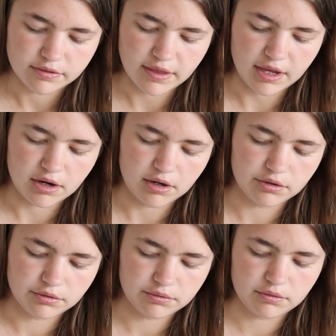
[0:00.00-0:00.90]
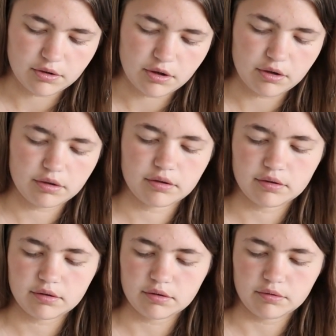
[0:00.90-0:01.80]
They are,
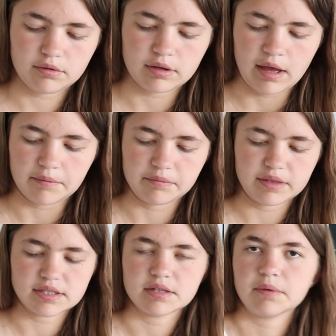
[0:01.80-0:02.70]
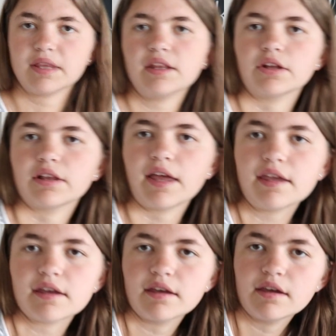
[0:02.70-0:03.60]
this is what they look
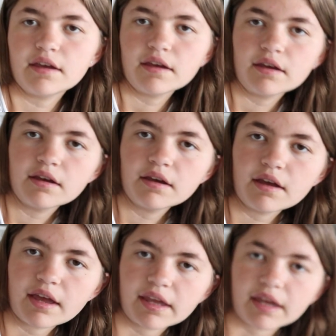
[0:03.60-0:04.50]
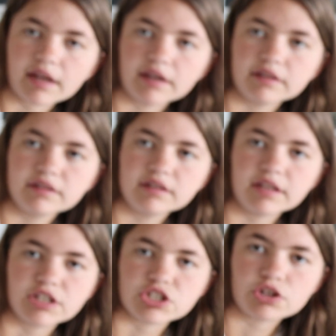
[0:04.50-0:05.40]
like. And
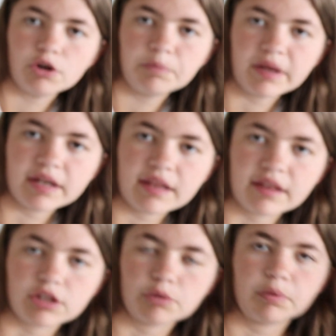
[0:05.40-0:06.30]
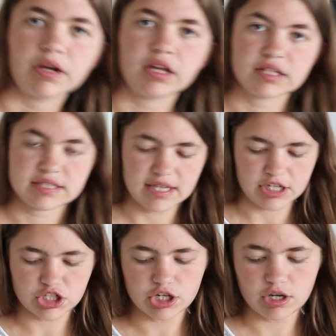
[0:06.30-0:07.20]
they just open, and then you put a
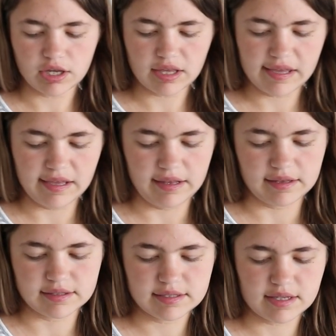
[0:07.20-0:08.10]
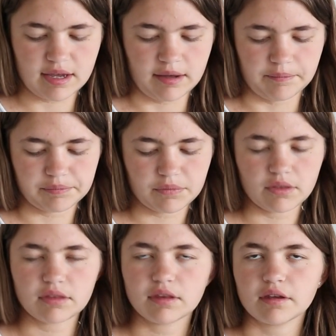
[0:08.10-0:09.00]
stitch in, put
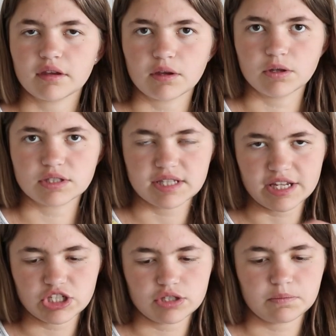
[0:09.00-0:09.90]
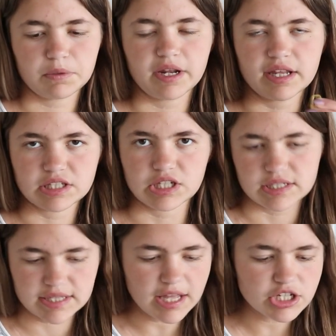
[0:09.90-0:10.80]
it into
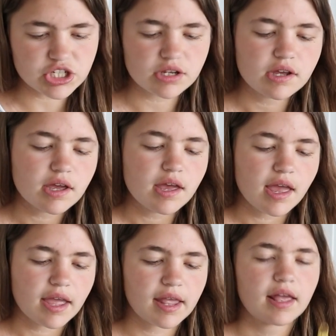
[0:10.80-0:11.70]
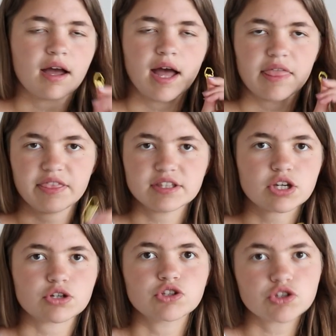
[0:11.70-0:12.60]
a stitch. These
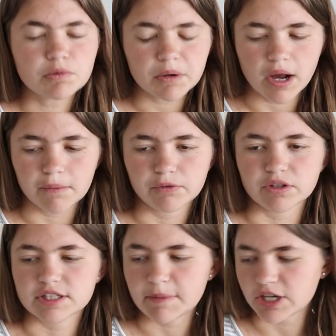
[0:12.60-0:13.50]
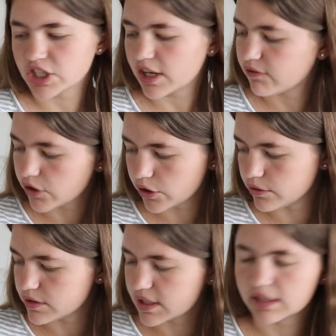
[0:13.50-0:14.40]
are super helpful, especially if you're
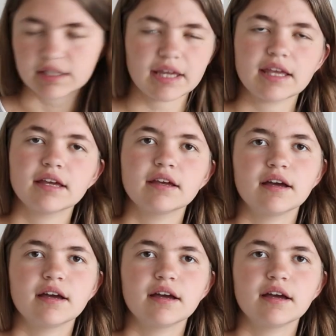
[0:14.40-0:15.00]
using like,